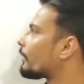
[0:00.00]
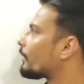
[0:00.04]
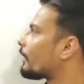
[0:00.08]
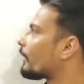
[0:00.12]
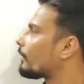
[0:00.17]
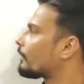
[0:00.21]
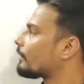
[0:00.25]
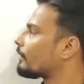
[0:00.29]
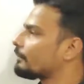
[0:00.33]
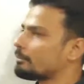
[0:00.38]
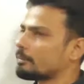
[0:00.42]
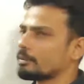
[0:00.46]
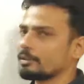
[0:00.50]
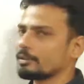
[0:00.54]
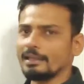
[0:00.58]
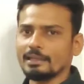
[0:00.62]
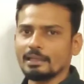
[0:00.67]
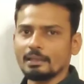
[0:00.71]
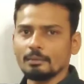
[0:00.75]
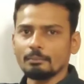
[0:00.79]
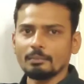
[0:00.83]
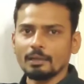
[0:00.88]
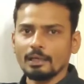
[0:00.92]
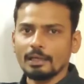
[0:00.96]
I'm going to put that
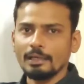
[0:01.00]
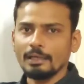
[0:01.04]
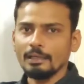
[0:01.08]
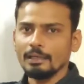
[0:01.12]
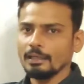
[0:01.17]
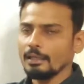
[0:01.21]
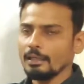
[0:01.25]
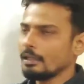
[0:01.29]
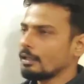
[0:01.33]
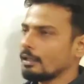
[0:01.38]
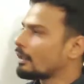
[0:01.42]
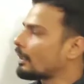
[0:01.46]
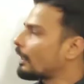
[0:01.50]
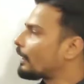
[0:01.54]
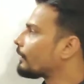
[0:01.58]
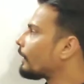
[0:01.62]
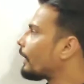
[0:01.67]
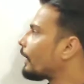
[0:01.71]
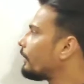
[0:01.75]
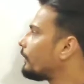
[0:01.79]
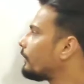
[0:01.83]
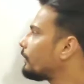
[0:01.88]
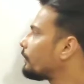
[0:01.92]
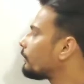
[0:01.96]
in mind, and
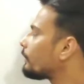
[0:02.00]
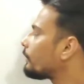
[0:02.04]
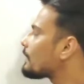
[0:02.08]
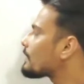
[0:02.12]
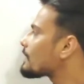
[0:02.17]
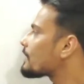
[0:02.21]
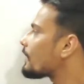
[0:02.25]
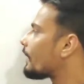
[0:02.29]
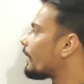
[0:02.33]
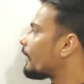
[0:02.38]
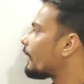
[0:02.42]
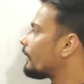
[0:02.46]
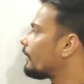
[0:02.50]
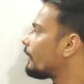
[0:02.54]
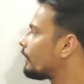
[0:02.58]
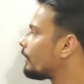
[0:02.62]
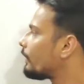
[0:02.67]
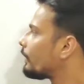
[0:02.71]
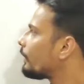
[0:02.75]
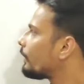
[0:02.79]
I need to understand